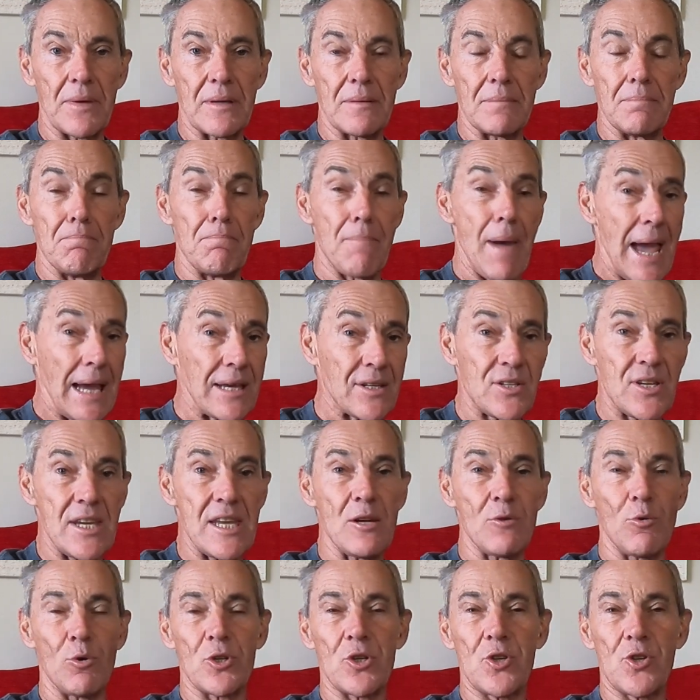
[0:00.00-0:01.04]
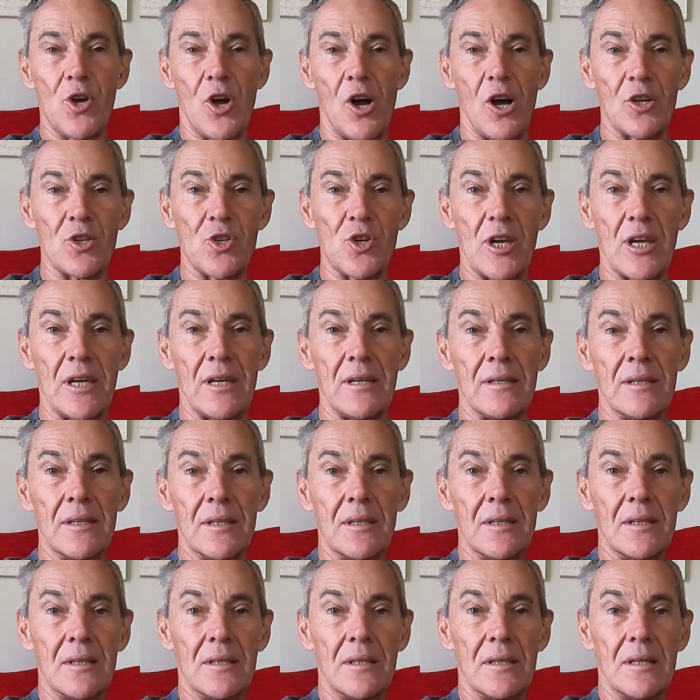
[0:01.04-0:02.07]
Maxine was charging,
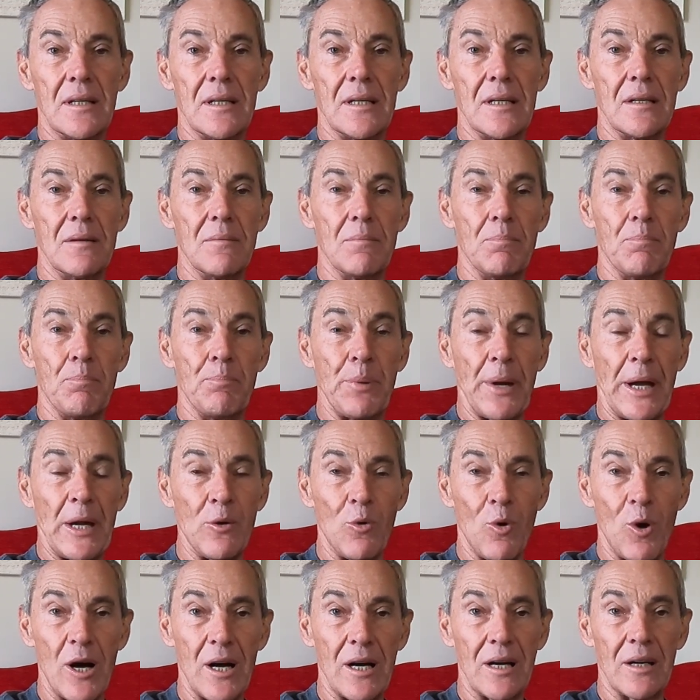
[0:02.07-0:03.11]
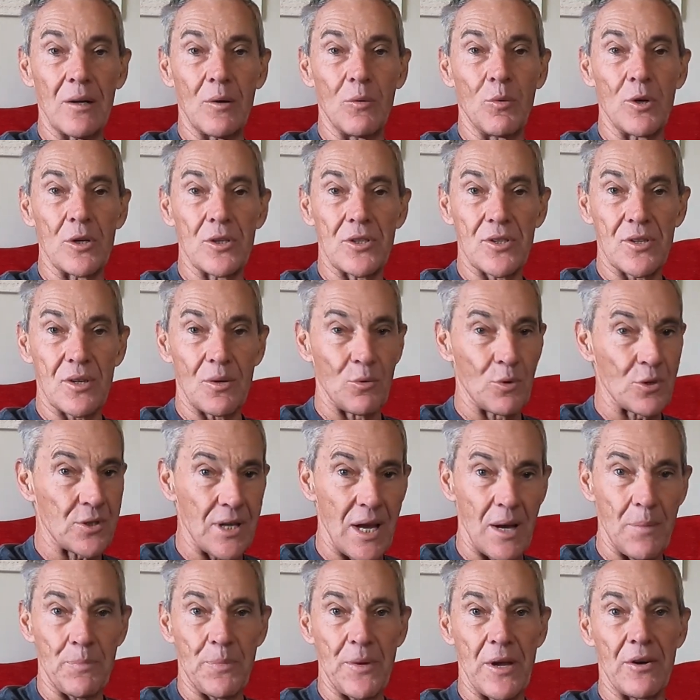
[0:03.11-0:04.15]
Benoit was
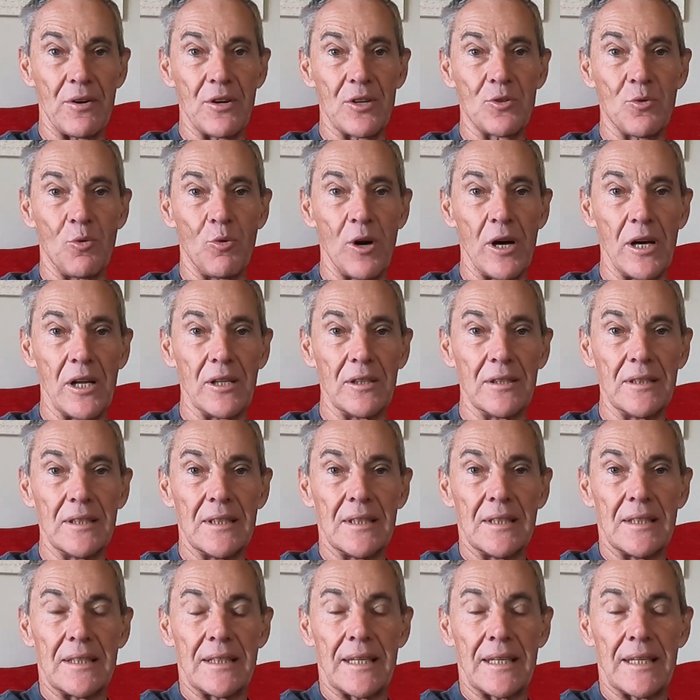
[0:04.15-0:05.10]
up there as well,